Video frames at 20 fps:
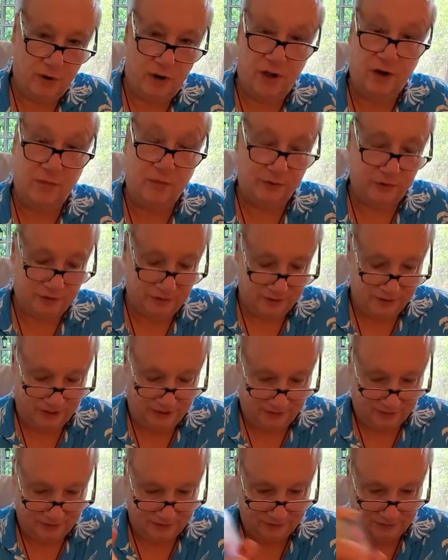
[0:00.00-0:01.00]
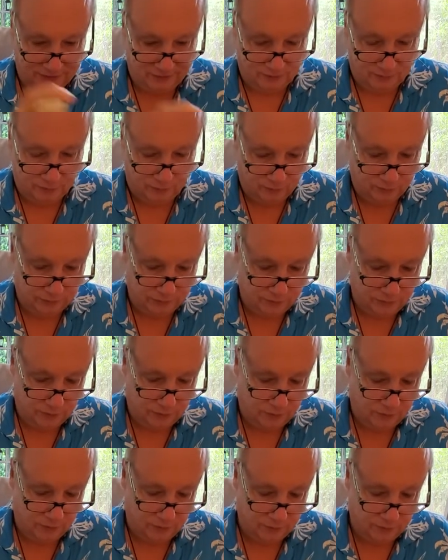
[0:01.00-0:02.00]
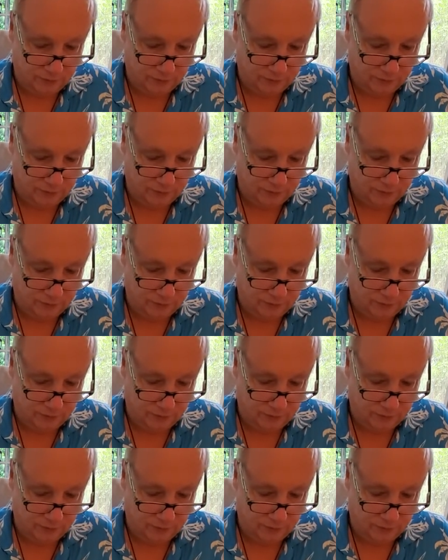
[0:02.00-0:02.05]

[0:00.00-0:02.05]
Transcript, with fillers: bottom of the deck, the Temperance card.